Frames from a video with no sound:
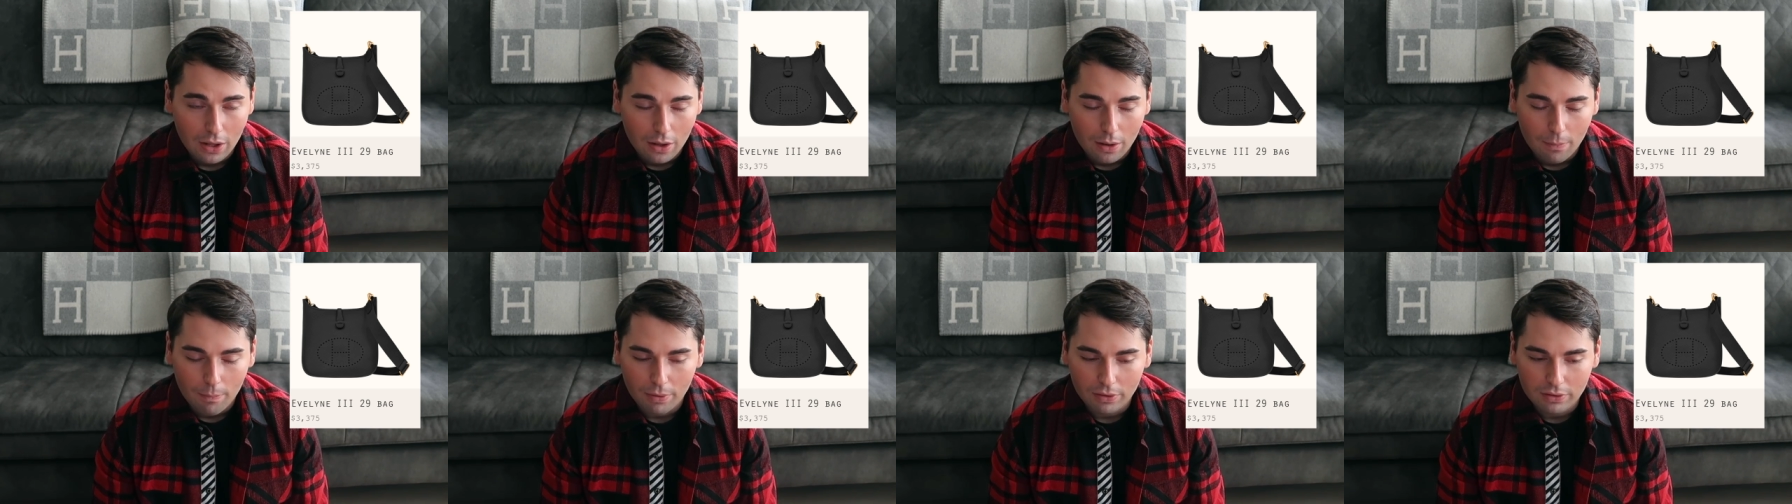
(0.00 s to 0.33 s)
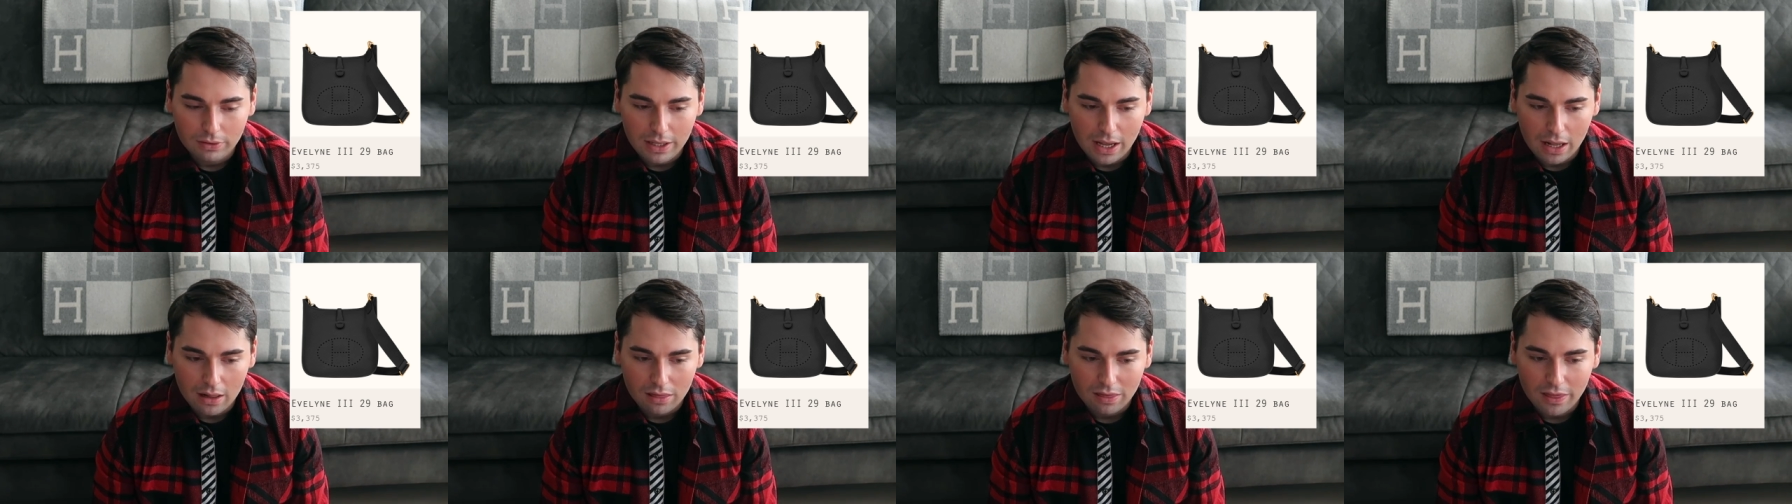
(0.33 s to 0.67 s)
But
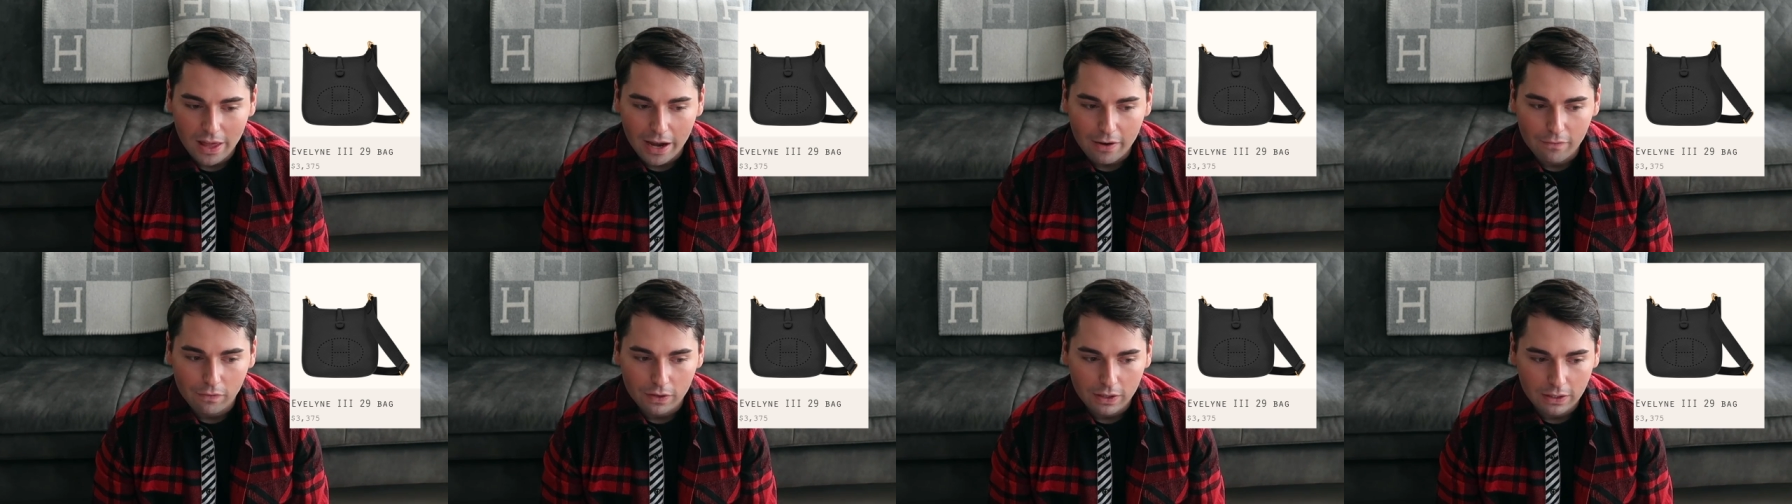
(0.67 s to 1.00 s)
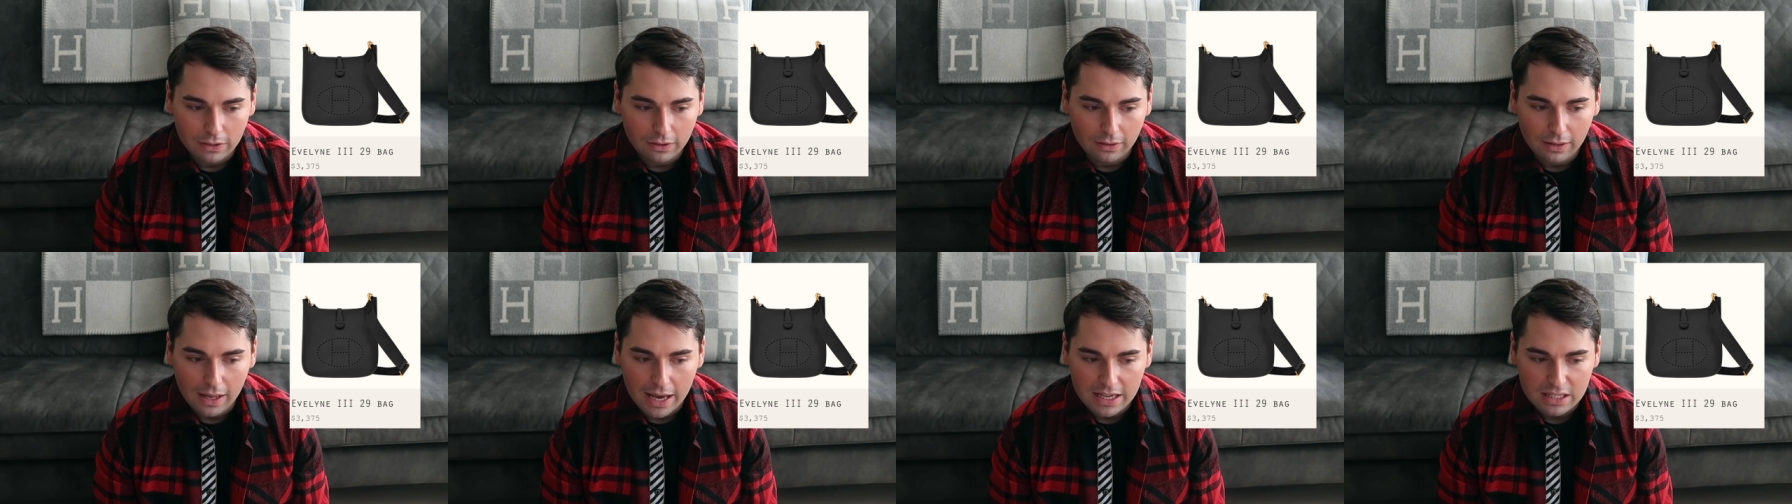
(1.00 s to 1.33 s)
then thankfully in
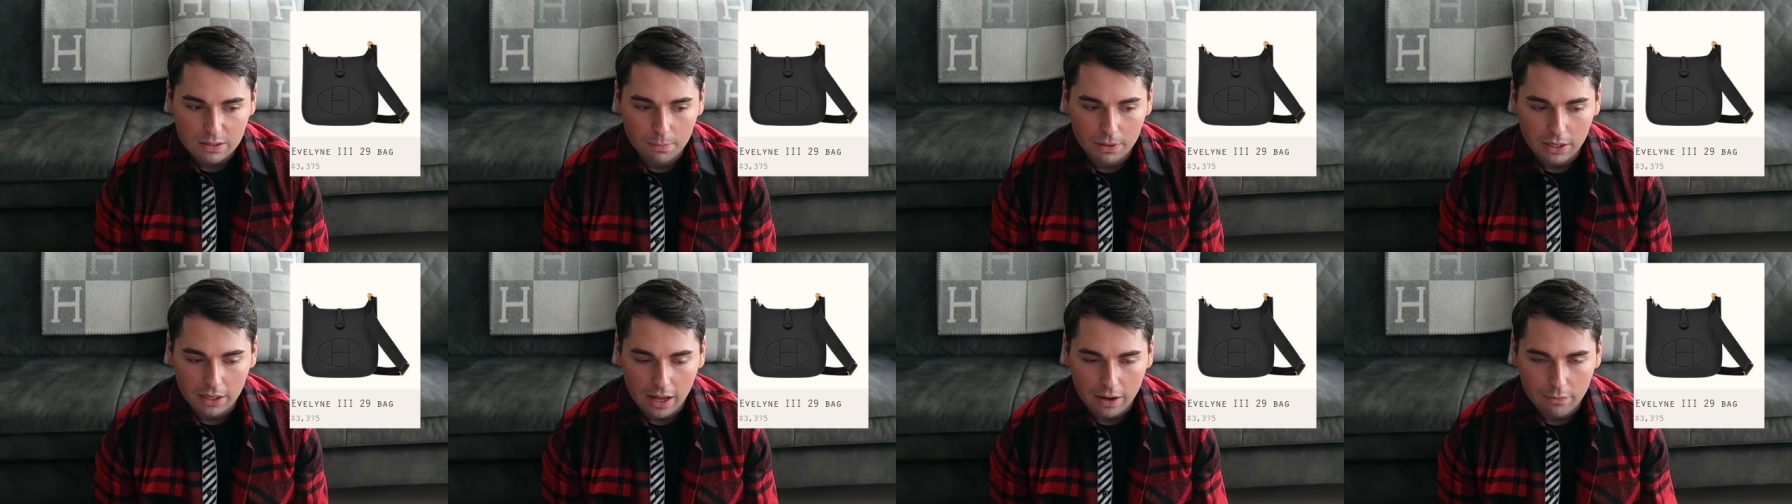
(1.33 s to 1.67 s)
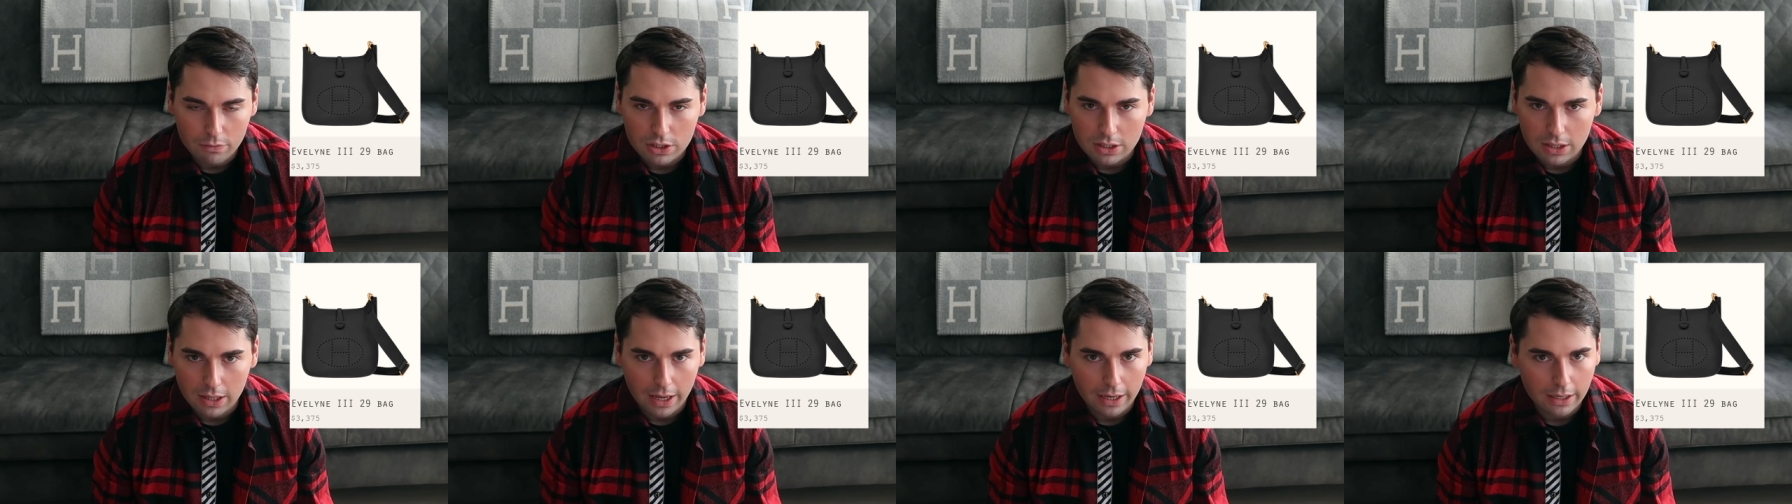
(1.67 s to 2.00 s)
the last minute, I
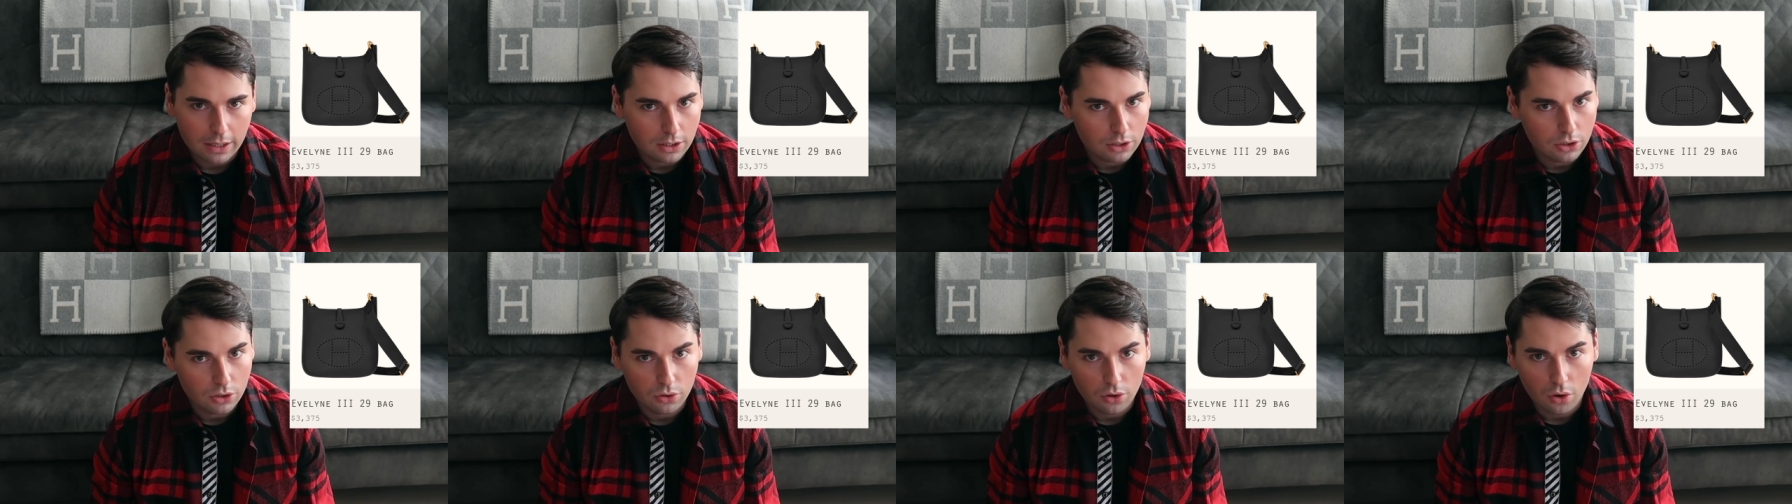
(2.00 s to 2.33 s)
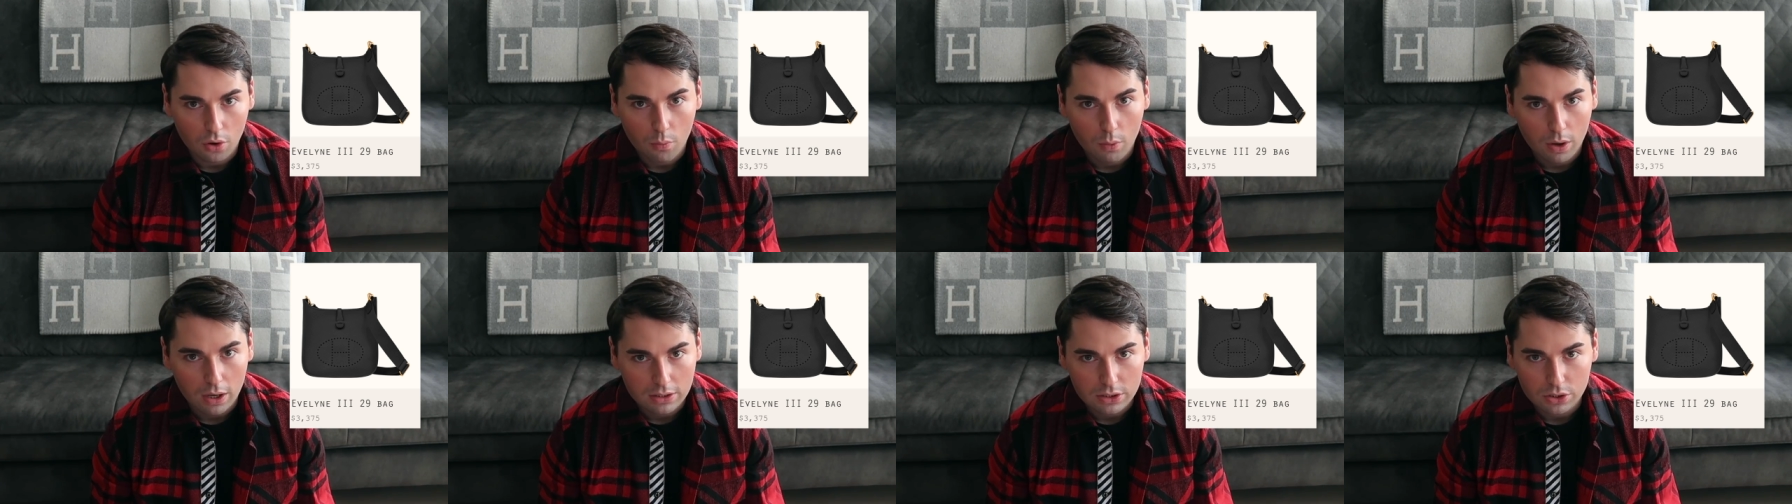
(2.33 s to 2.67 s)
was like, you know
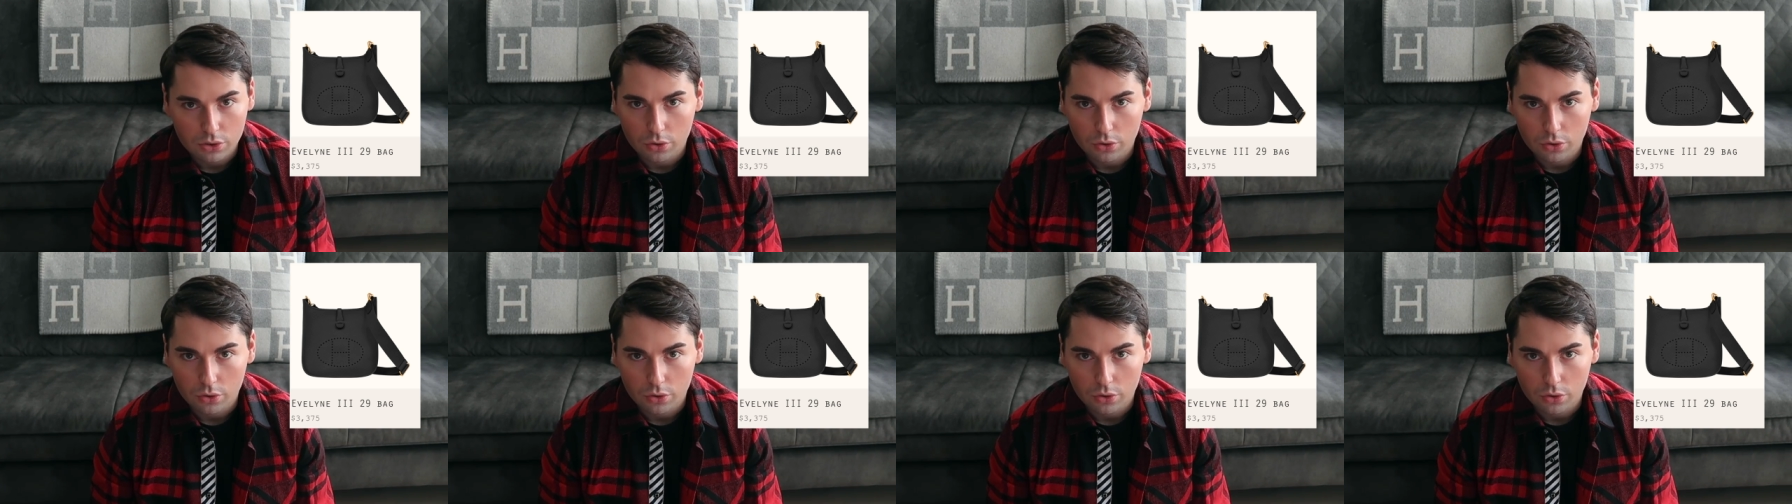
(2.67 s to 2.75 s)
what?